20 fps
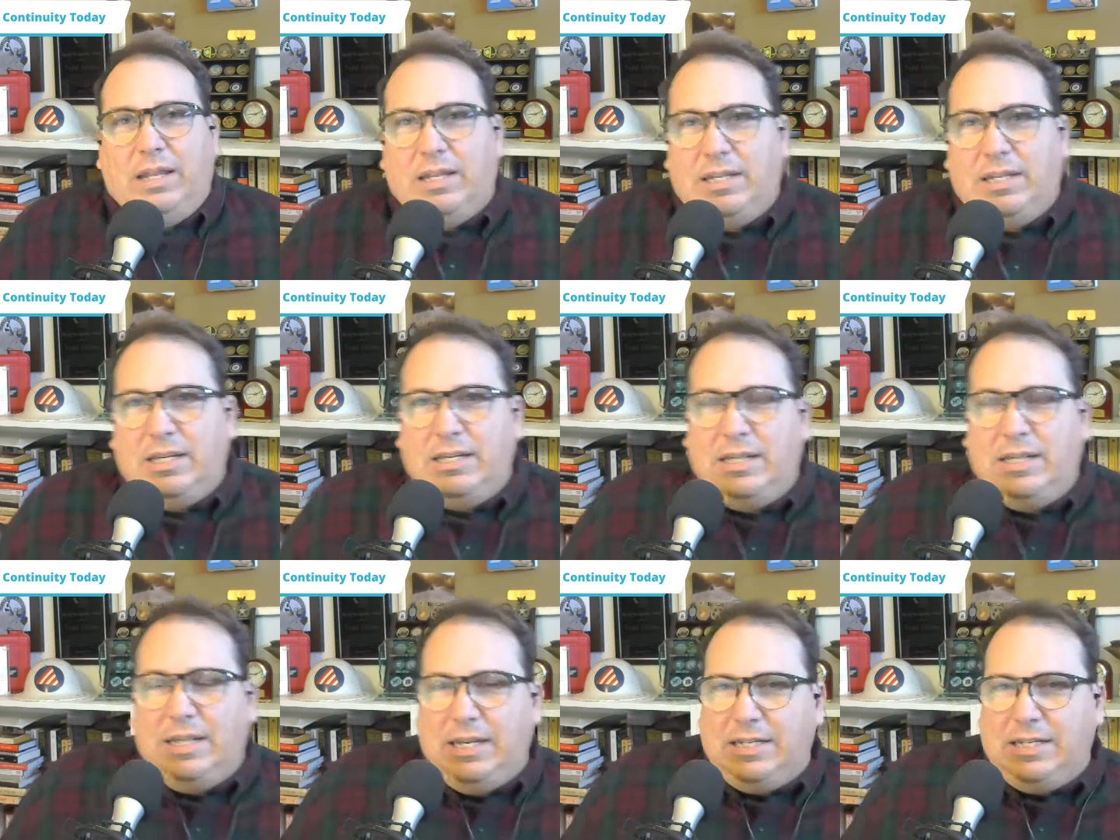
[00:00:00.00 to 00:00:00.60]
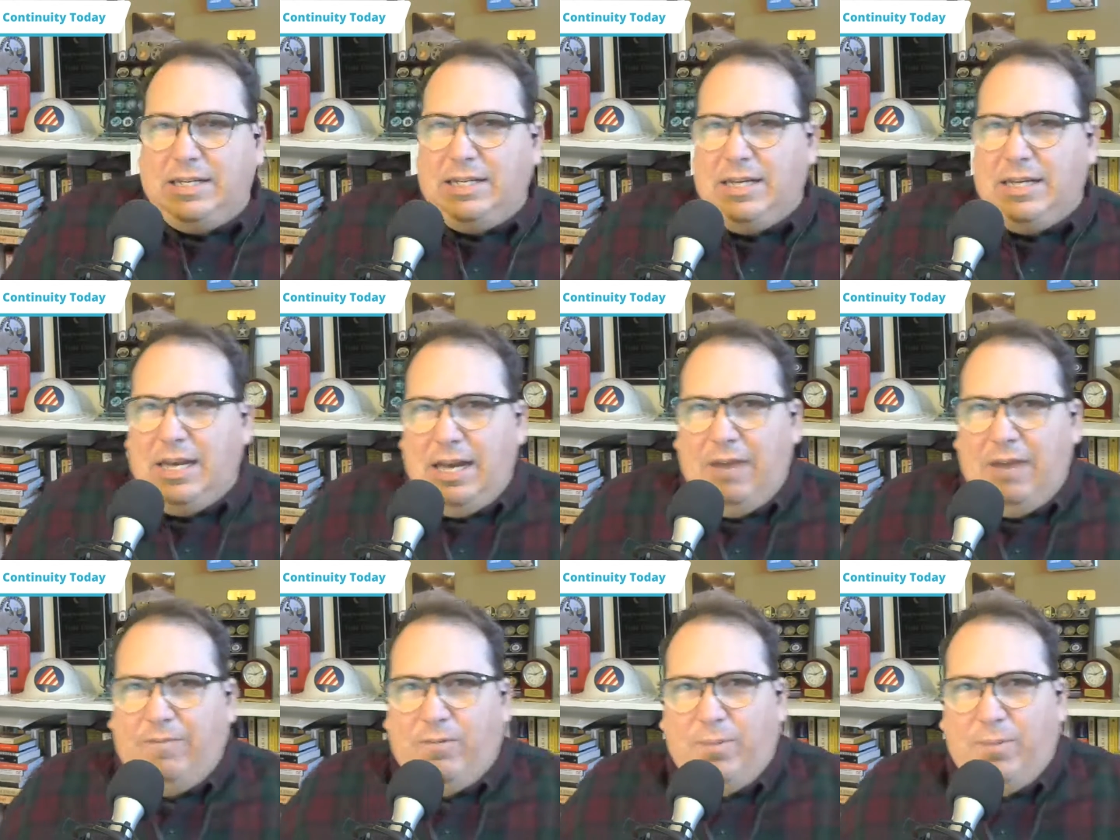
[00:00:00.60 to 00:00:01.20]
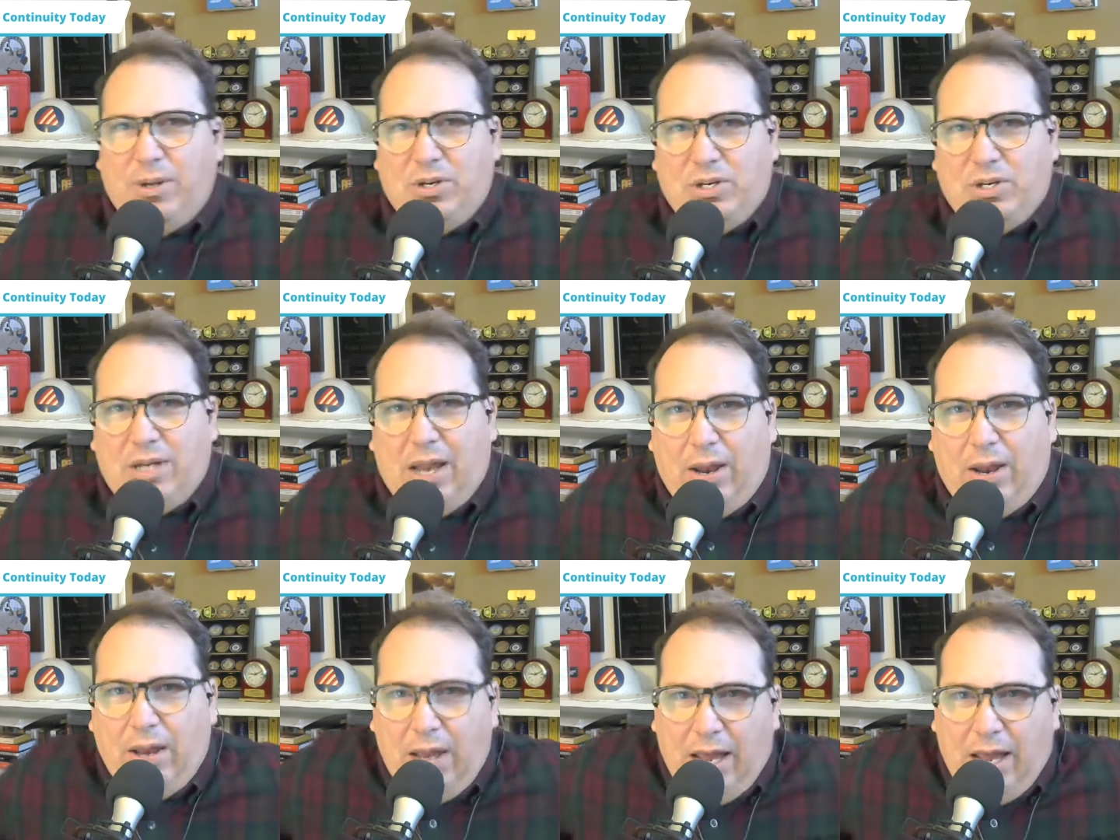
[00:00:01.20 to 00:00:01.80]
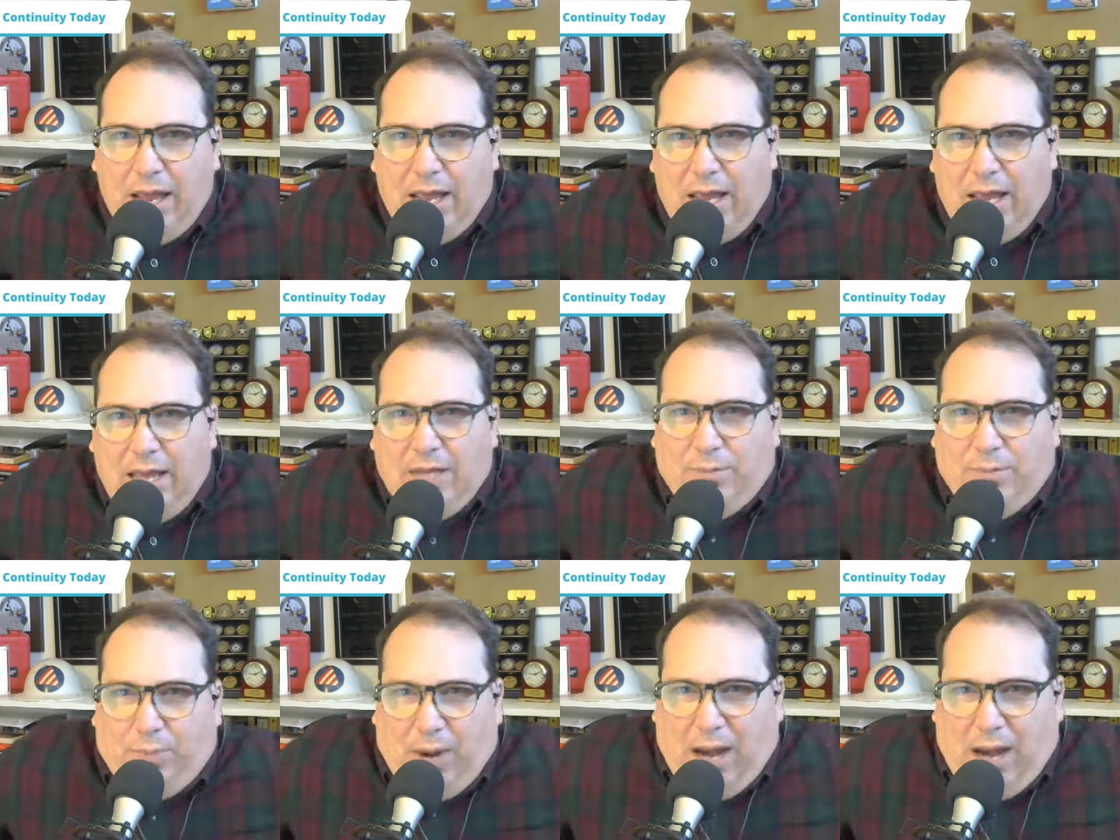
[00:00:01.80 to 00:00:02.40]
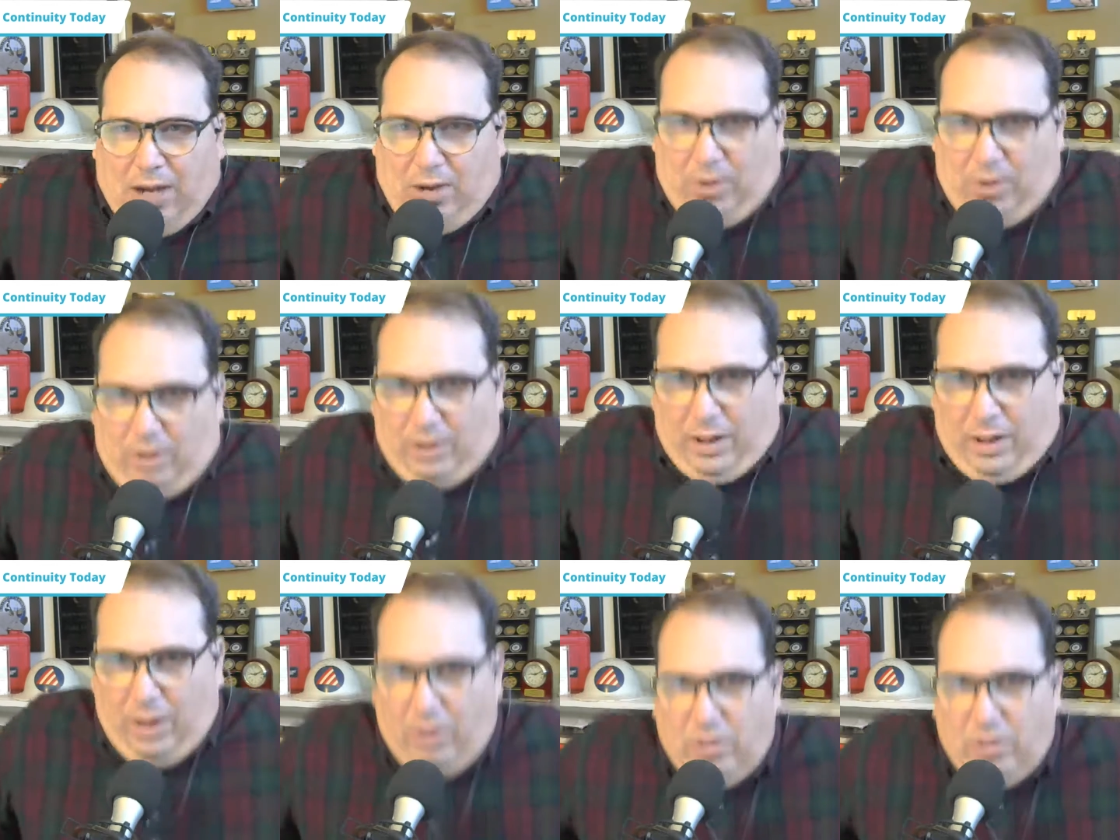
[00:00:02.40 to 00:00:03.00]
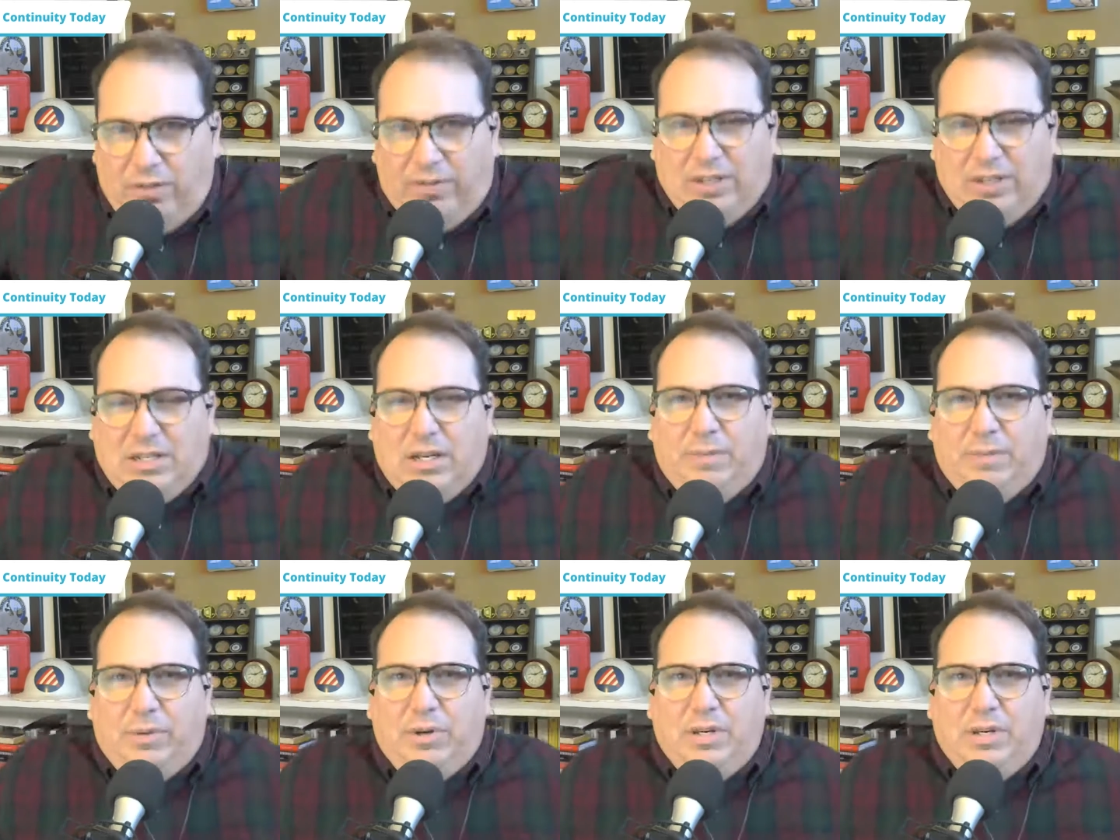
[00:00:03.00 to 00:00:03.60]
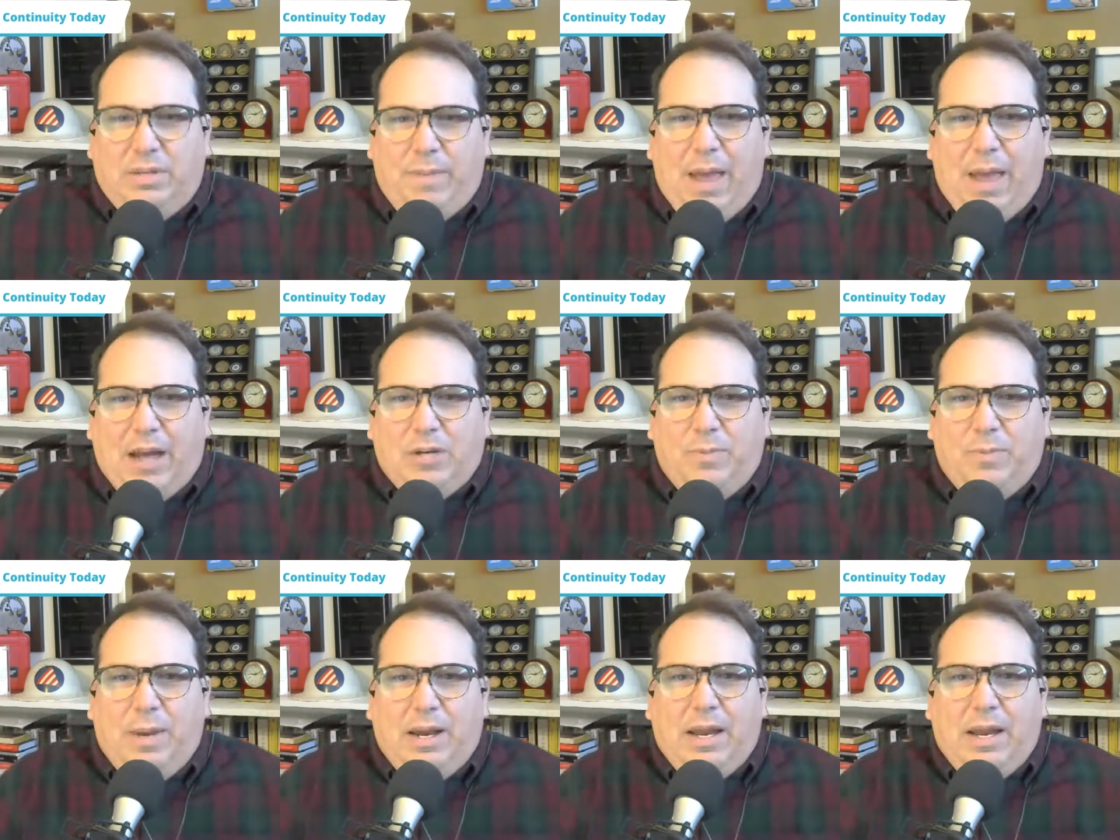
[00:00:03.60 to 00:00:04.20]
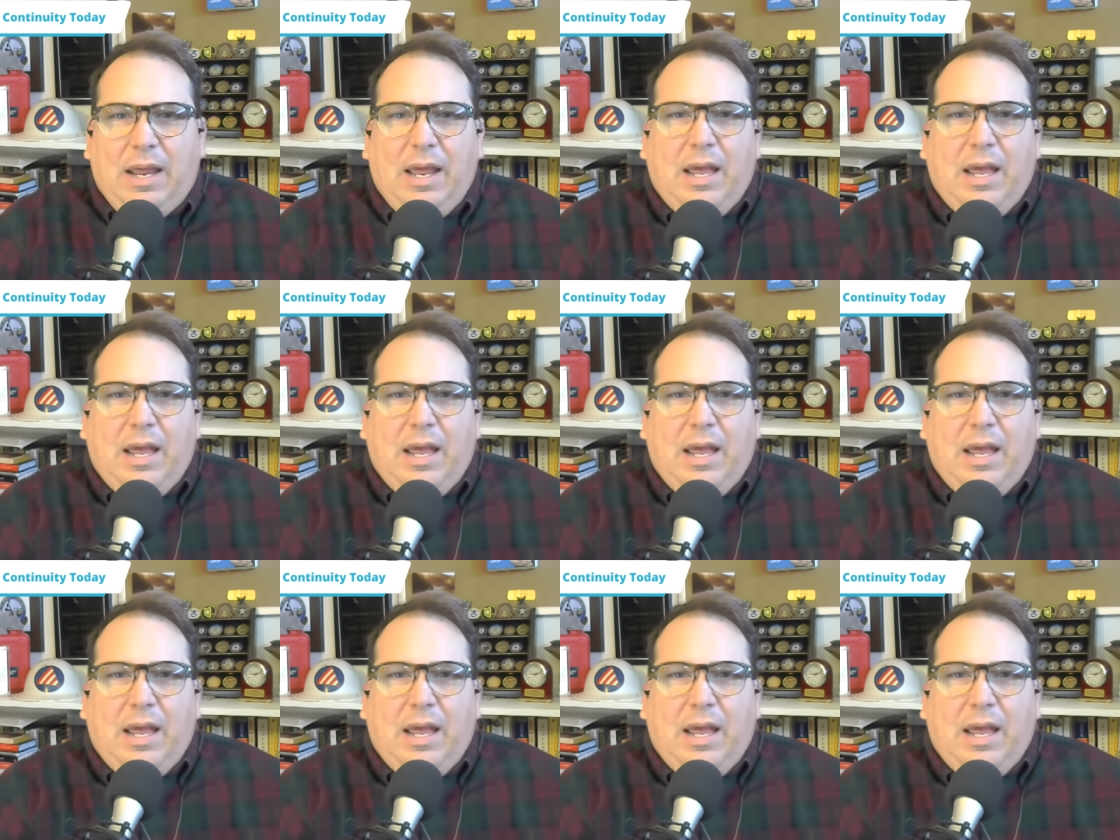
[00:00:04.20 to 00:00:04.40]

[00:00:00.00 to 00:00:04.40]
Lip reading: This isn't information that is brand new to those of us in emergency management,